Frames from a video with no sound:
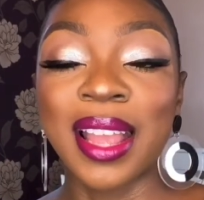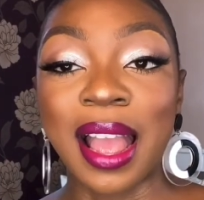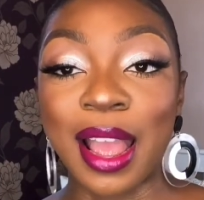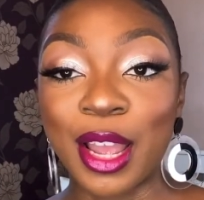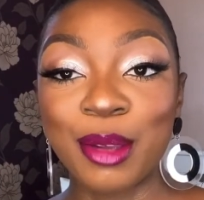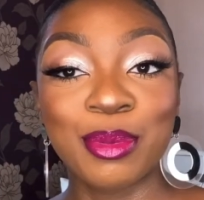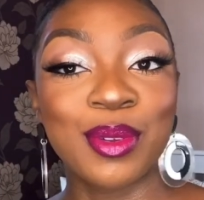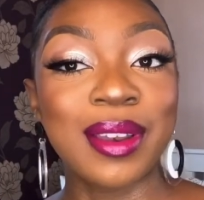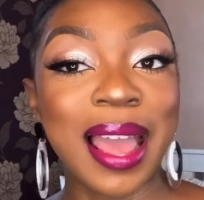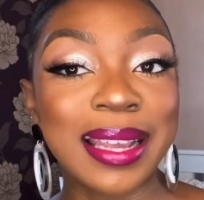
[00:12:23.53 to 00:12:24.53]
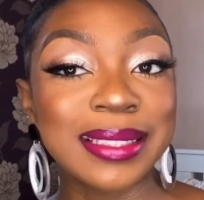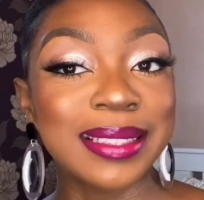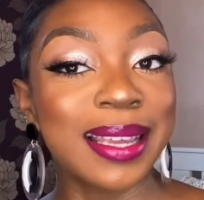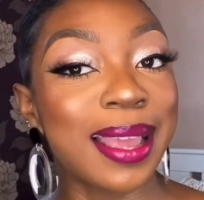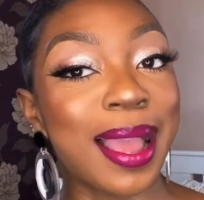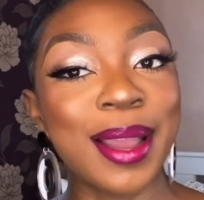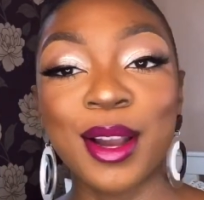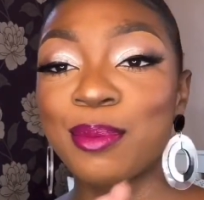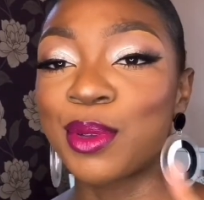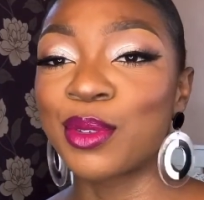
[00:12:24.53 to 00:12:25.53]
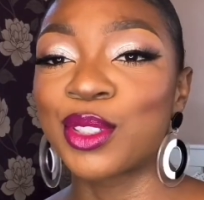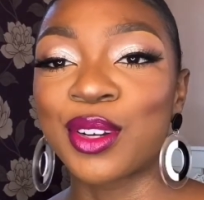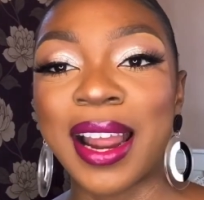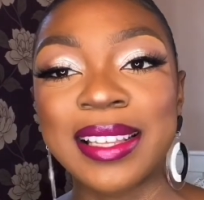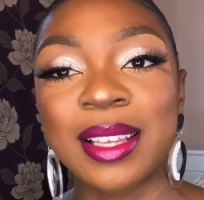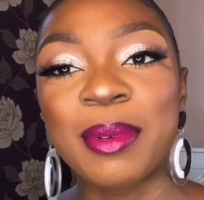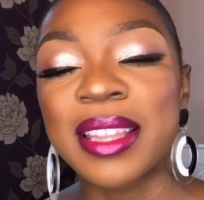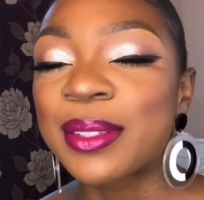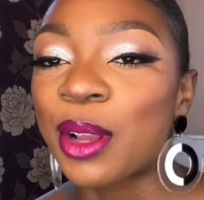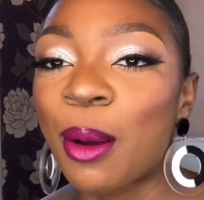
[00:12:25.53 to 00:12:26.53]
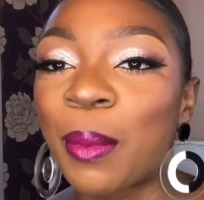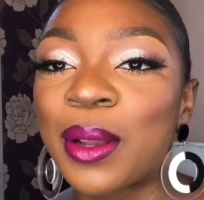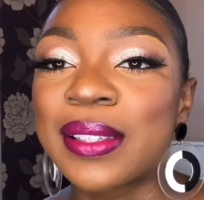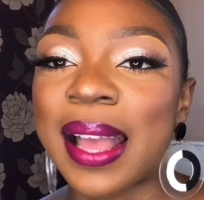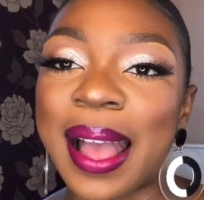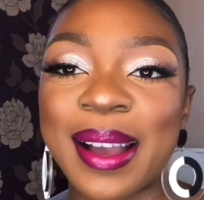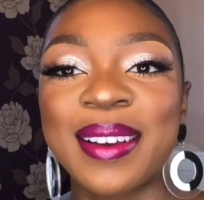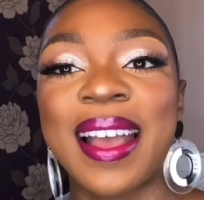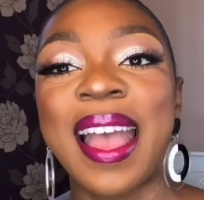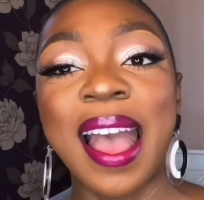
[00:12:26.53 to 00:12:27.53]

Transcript: I hope you liked it. I hope you try some of these combos out,